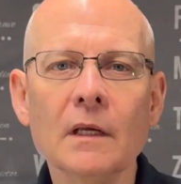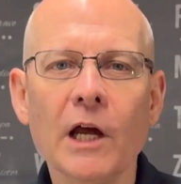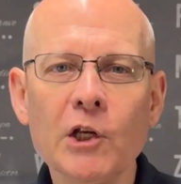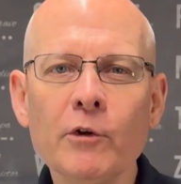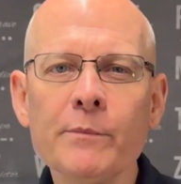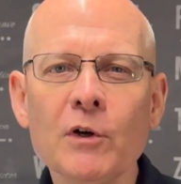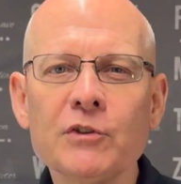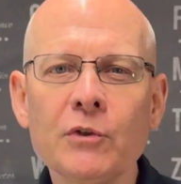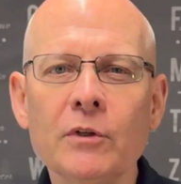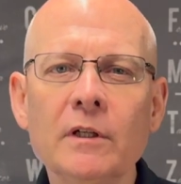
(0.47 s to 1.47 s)
a new remote
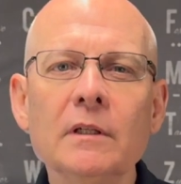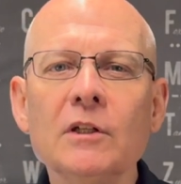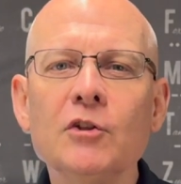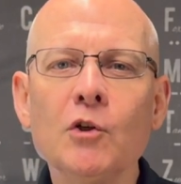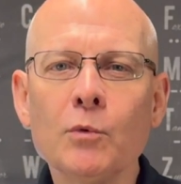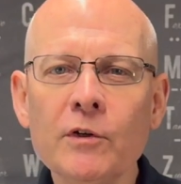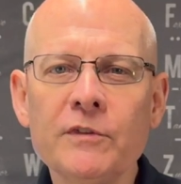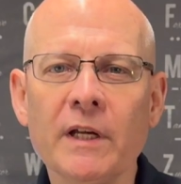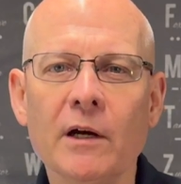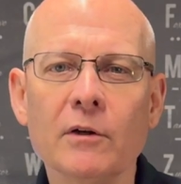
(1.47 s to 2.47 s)
tuner, new roof
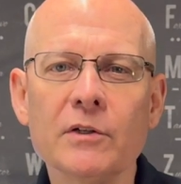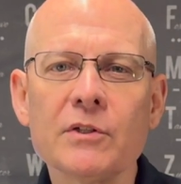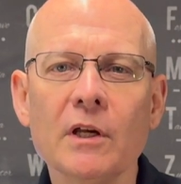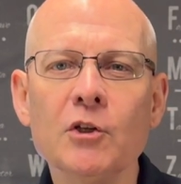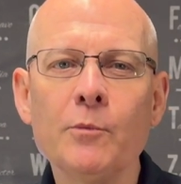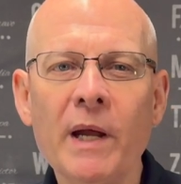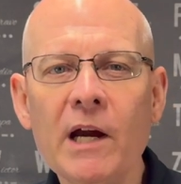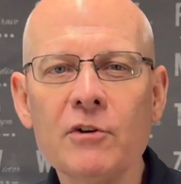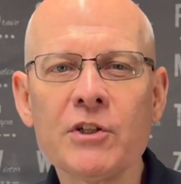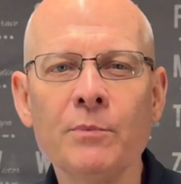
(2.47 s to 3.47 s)
towers, a new
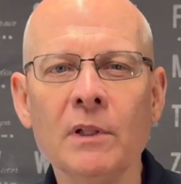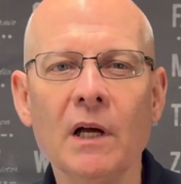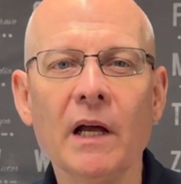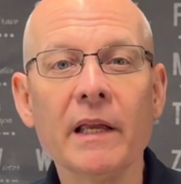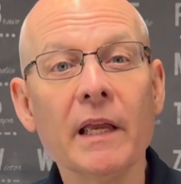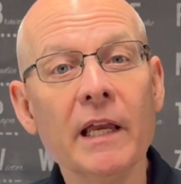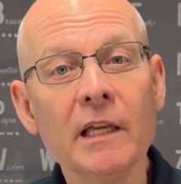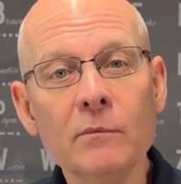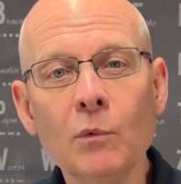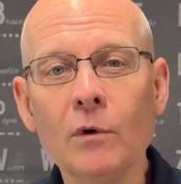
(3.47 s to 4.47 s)
power supply,
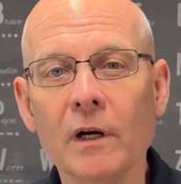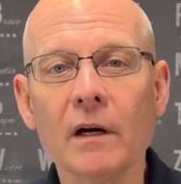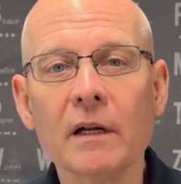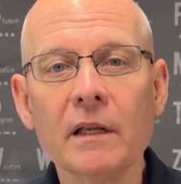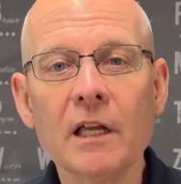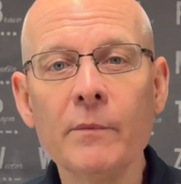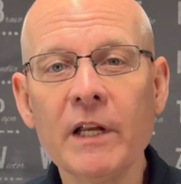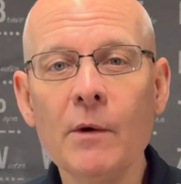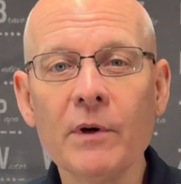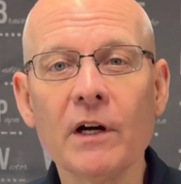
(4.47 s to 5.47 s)
and more.
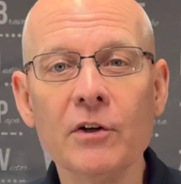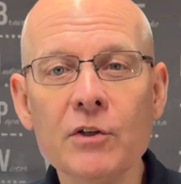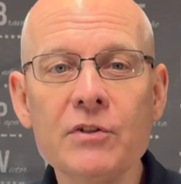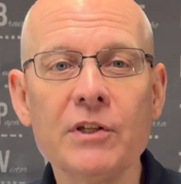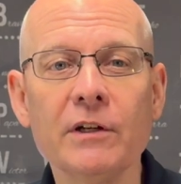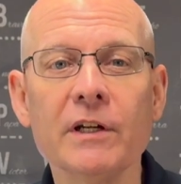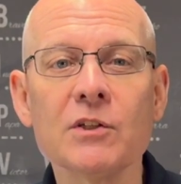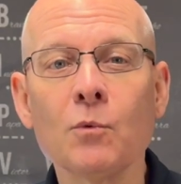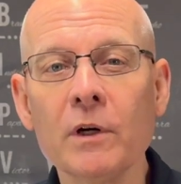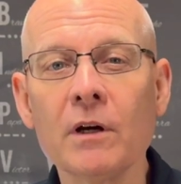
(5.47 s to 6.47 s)
Coming up on our new
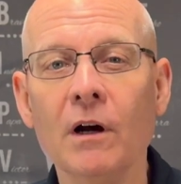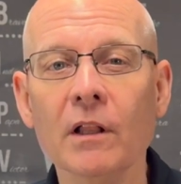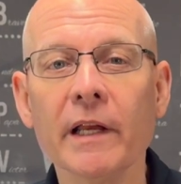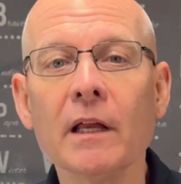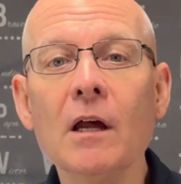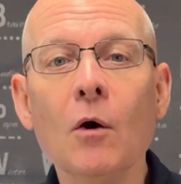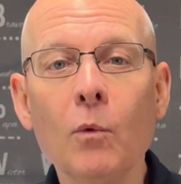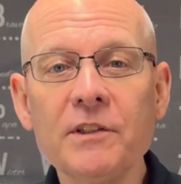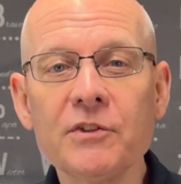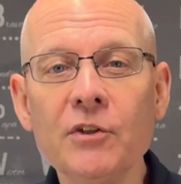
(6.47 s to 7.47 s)
series we're calling
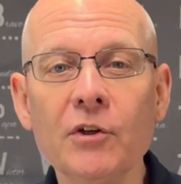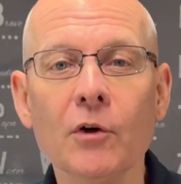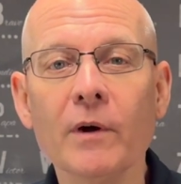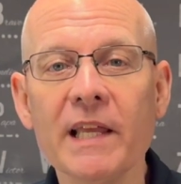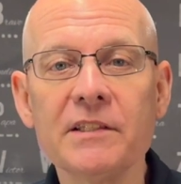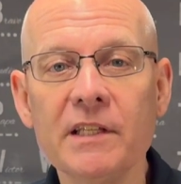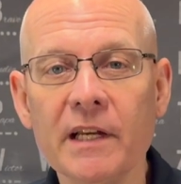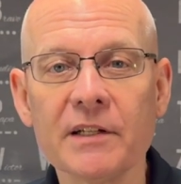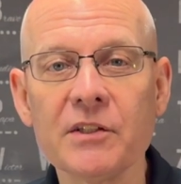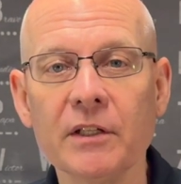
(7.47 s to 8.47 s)
What's New at
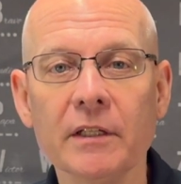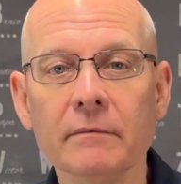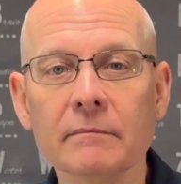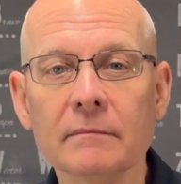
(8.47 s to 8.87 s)
DXE.